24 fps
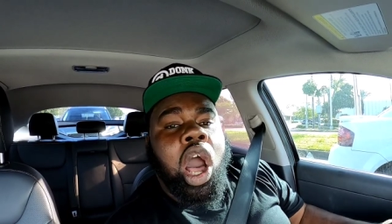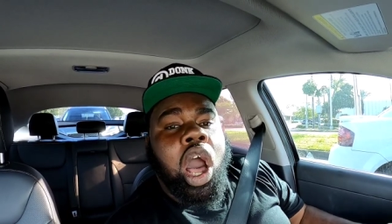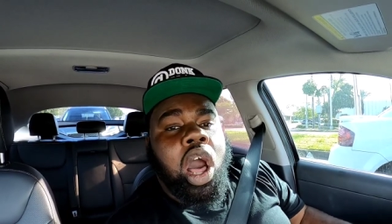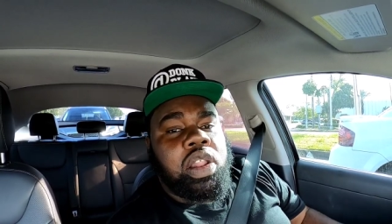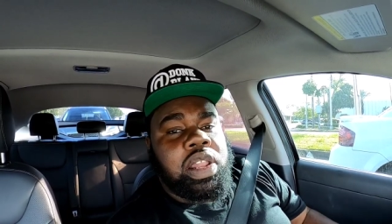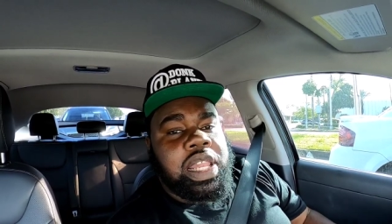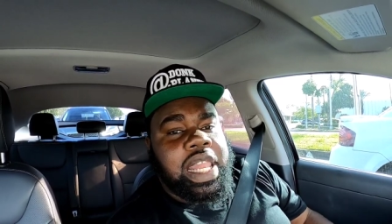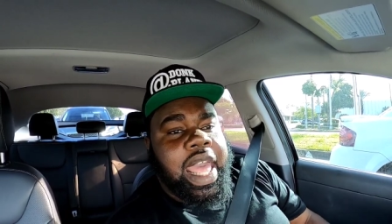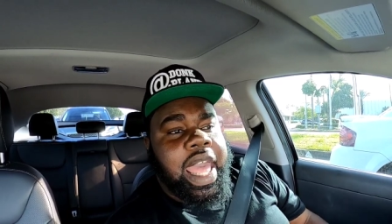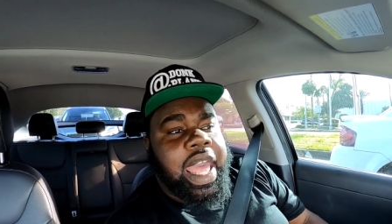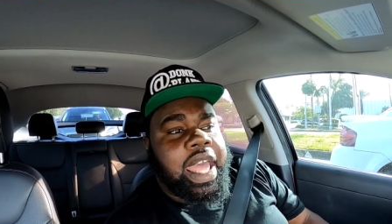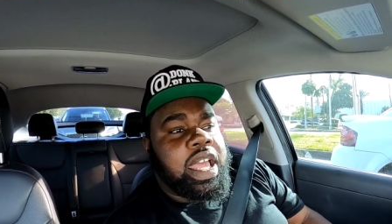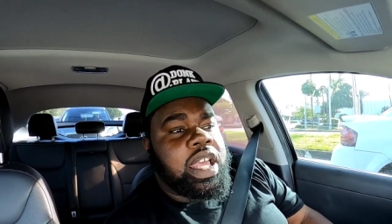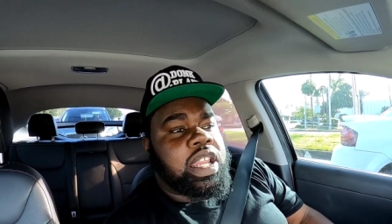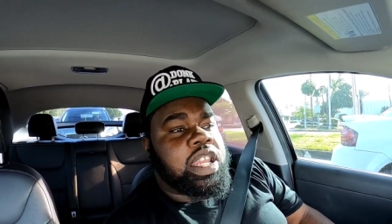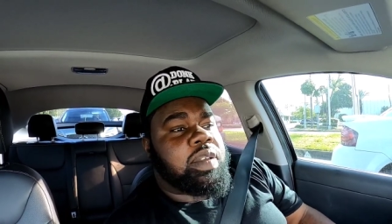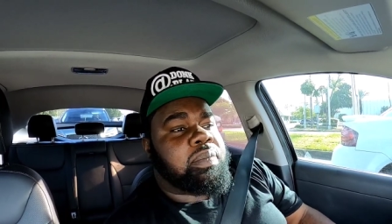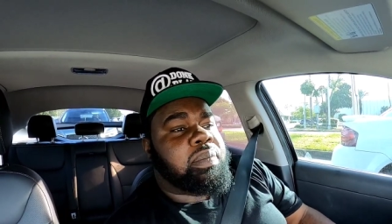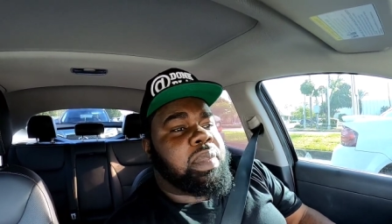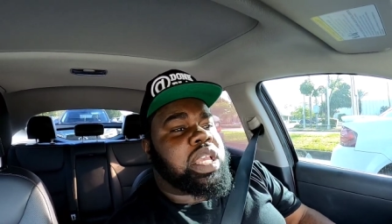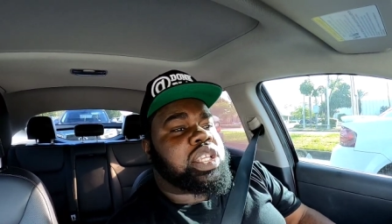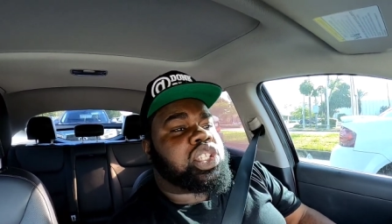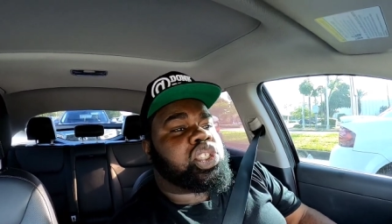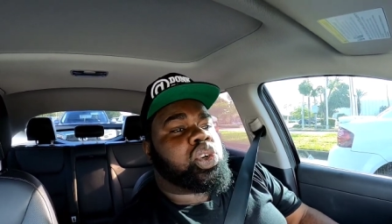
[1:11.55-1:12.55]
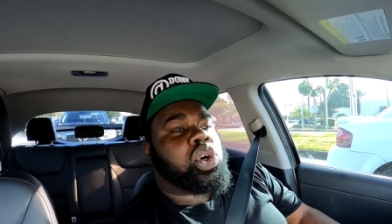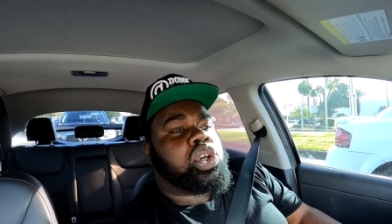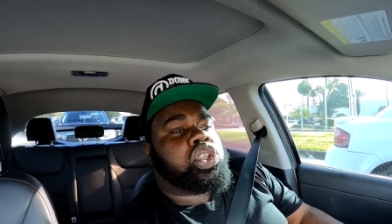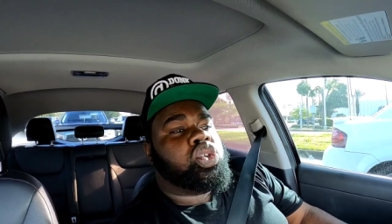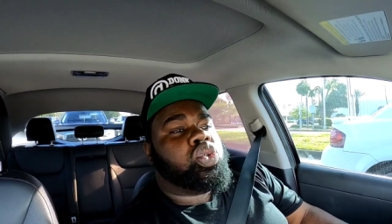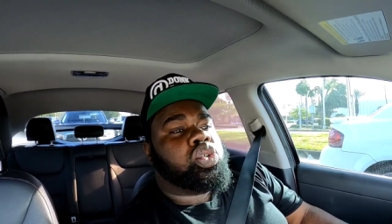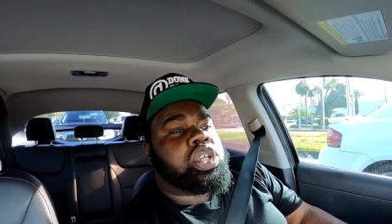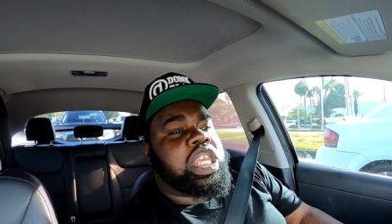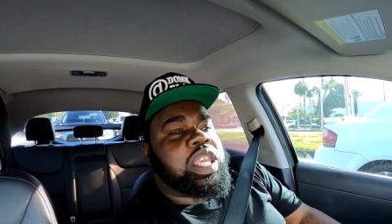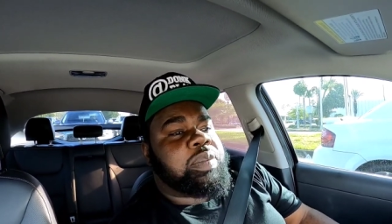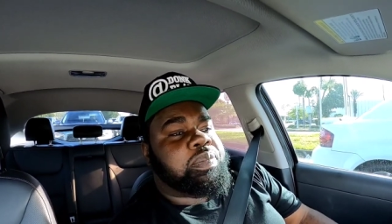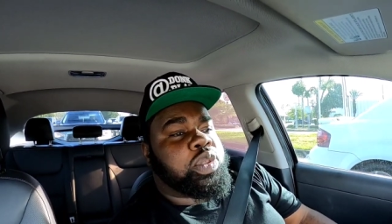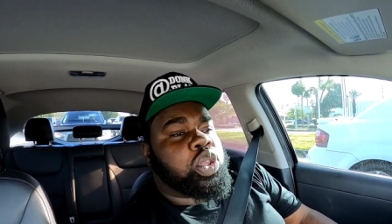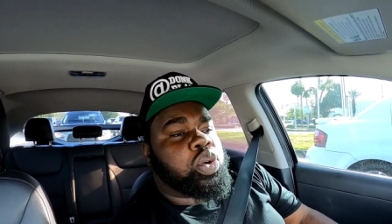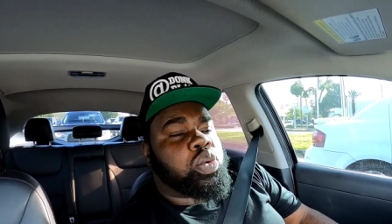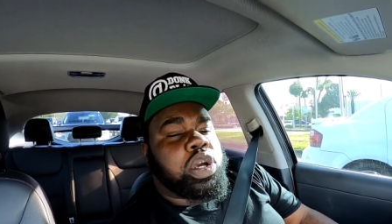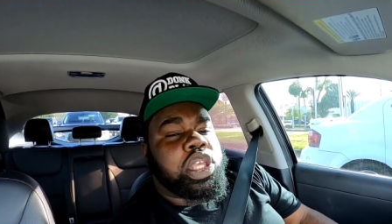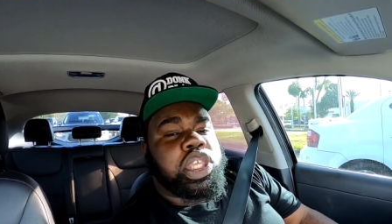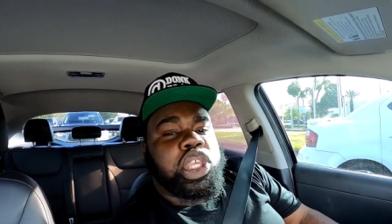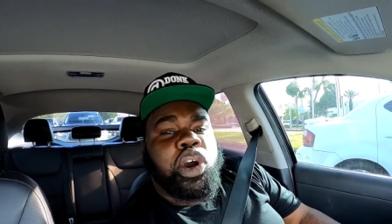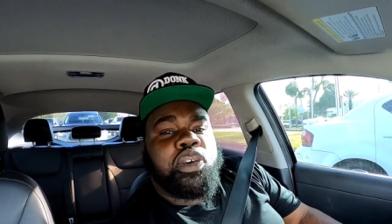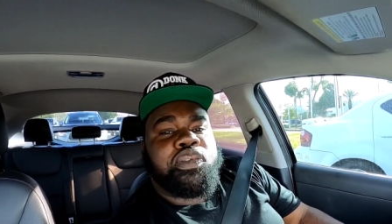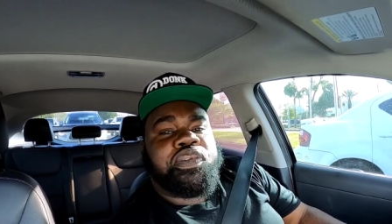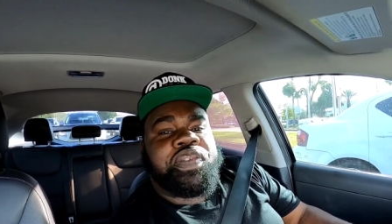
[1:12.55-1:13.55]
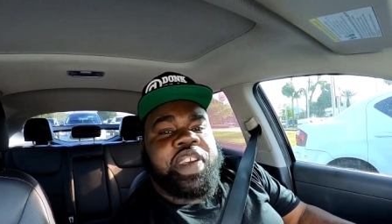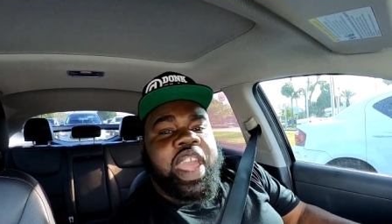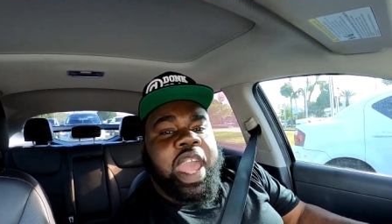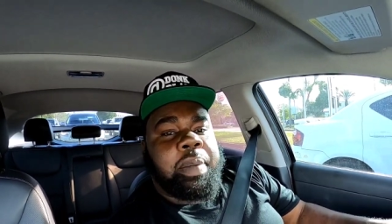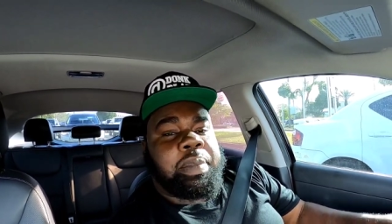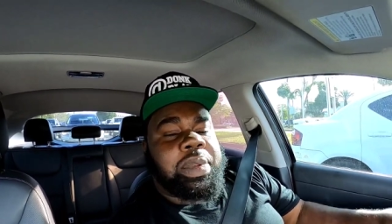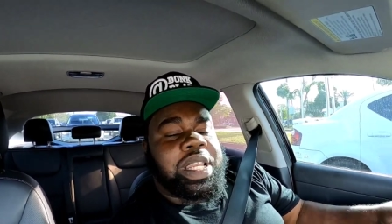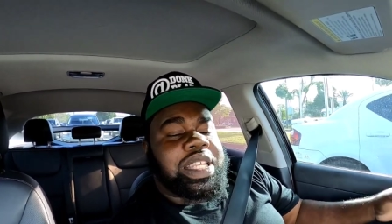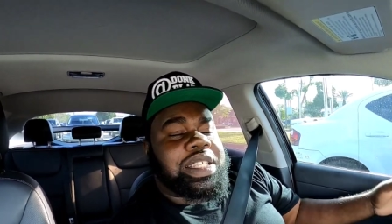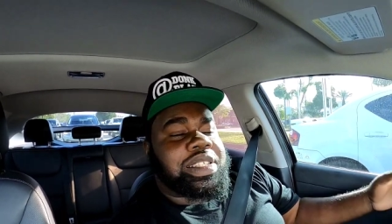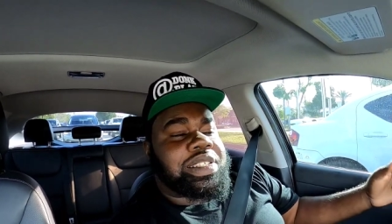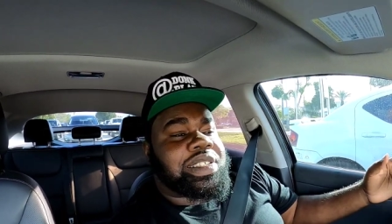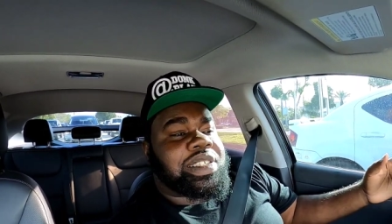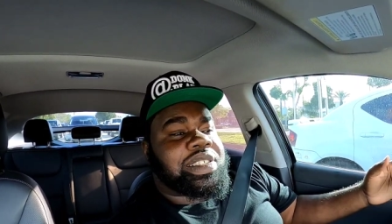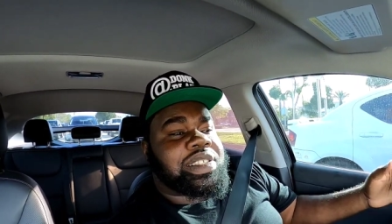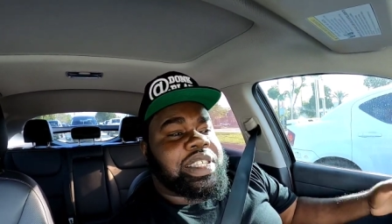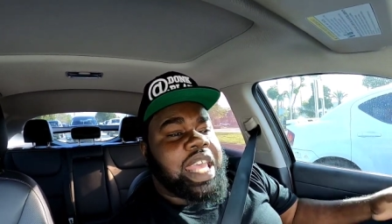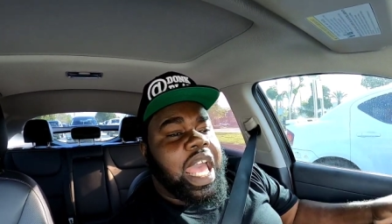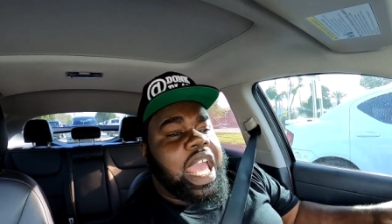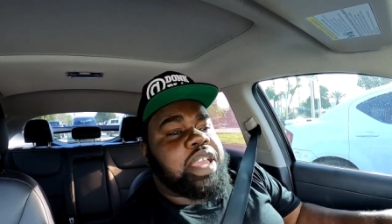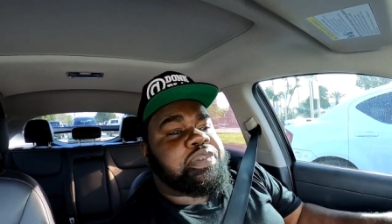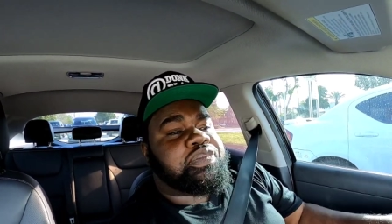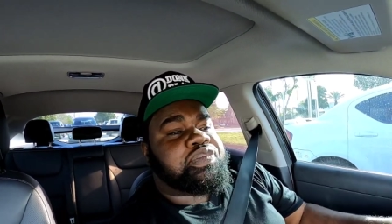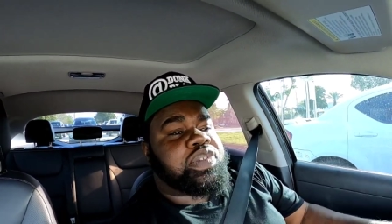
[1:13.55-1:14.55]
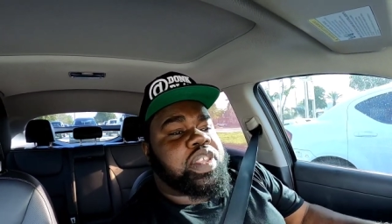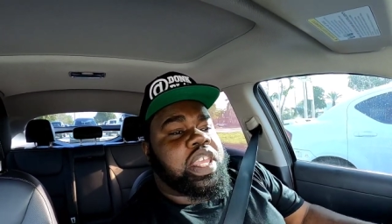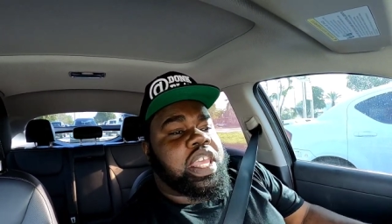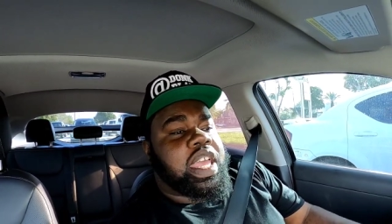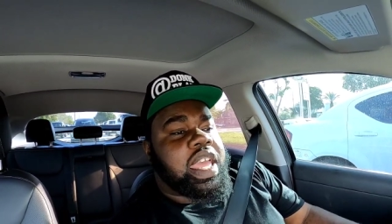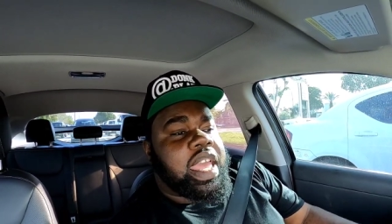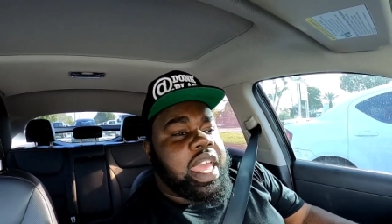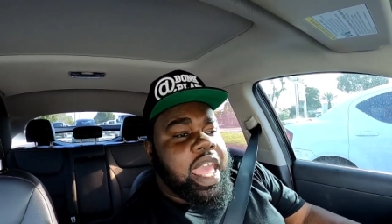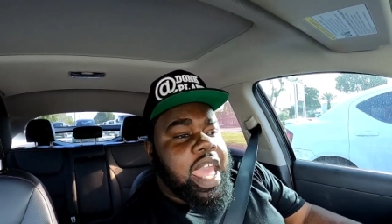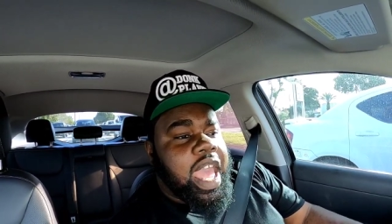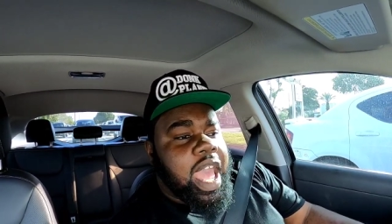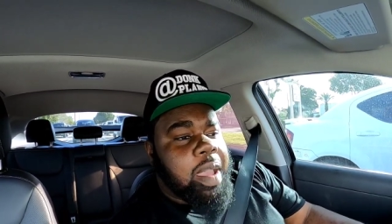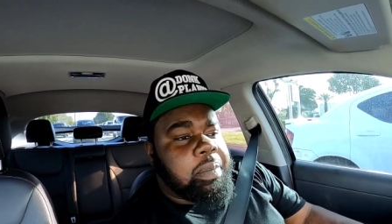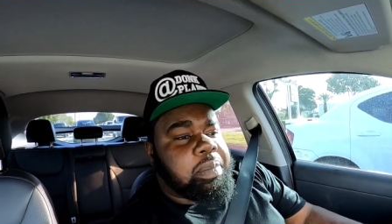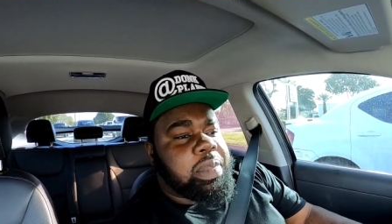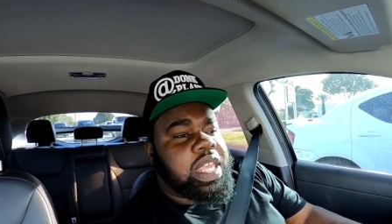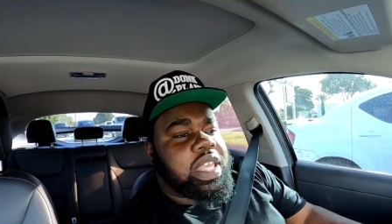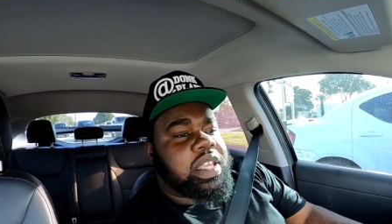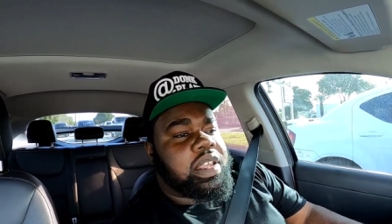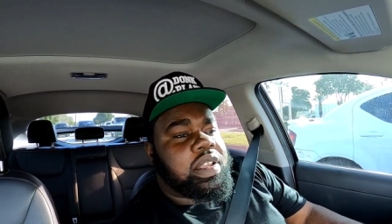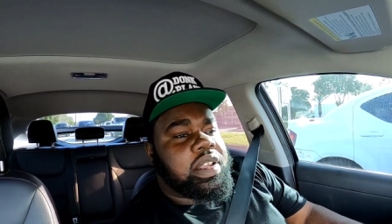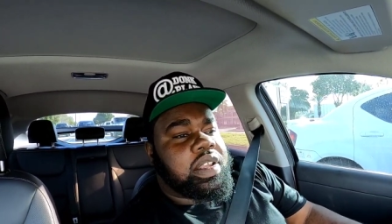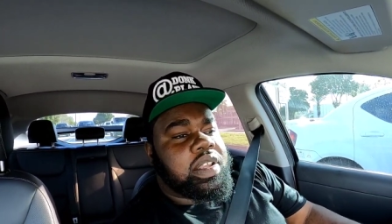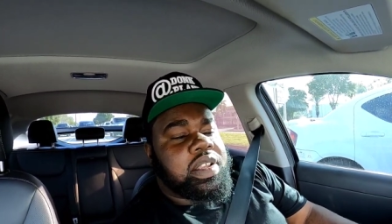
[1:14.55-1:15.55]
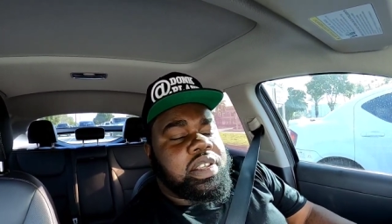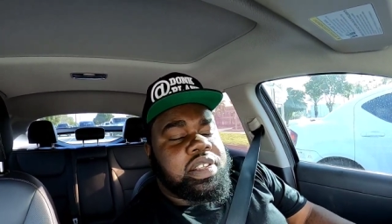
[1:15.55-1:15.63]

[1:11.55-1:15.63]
all that to make sure you keep you and your family safe. You hear me?